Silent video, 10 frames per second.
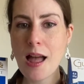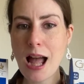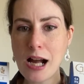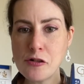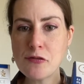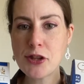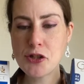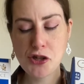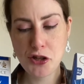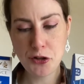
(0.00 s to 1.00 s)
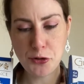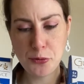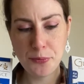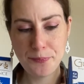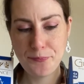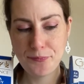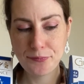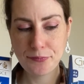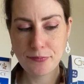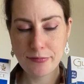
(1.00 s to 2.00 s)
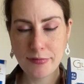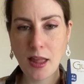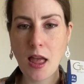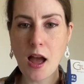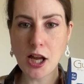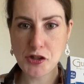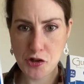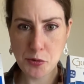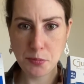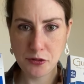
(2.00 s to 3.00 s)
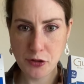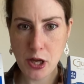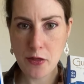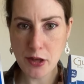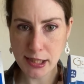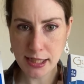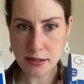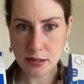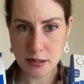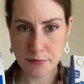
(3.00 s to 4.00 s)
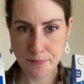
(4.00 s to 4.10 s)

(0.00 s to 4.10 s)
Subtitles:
Out of the two, I do prefer the Lindt,